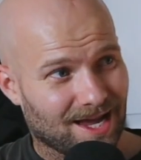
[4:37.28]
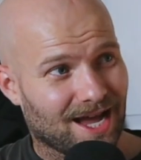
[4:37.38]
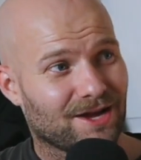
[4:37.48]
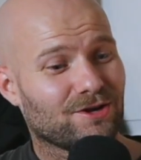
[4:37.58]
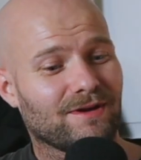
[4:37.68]

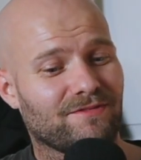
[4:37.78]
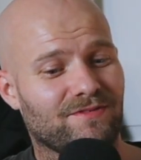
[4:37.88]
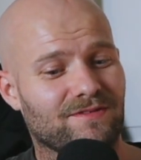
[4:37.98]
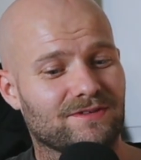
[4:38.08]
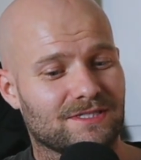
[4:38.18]
I heard my
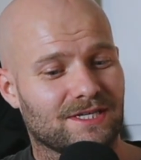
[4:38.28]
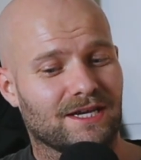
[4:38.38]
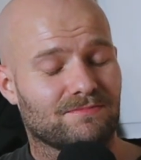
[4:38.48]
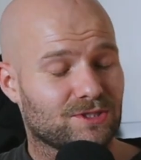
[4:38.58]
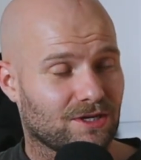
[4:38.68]
favorite
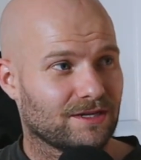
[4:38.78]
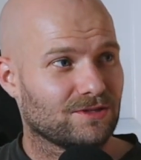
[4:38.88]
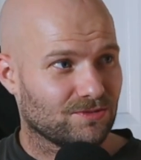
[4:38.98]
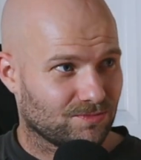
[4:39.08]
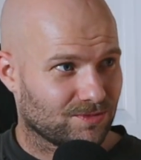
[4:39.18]
saying.
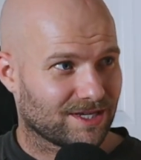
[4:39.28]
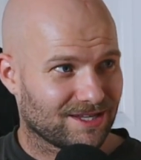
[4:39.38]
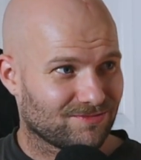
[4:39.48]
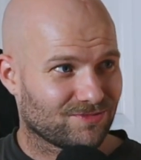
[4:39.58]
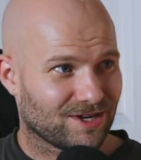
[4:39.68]
Sorry, we'll
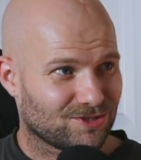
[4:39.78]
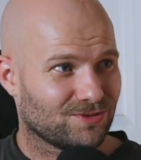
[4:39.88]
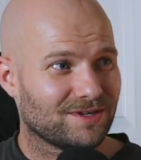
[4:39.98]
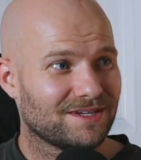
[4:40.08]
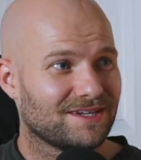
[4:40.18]
get right
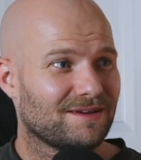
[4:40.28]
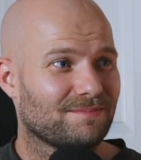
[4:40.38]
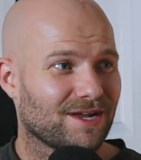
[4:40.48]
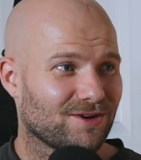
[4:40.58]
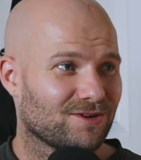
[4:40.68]
to it.
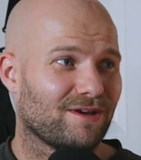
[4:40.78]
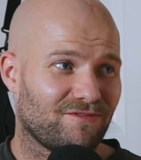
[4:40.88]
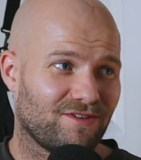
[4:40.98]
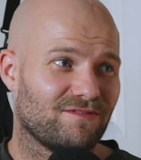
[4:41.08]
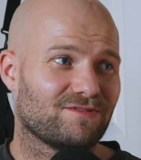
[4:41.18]
But I heard my
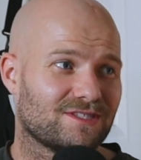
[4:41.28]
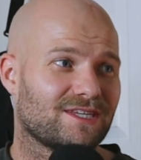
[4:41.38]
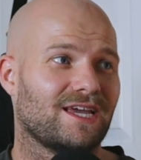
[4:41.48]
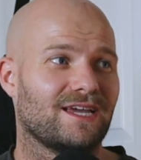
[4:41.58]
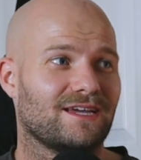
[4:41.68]
favorite
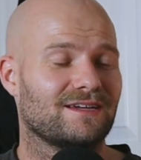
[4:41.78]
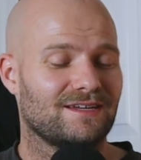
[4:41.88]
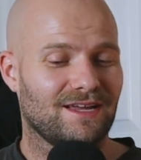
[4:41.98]
saying,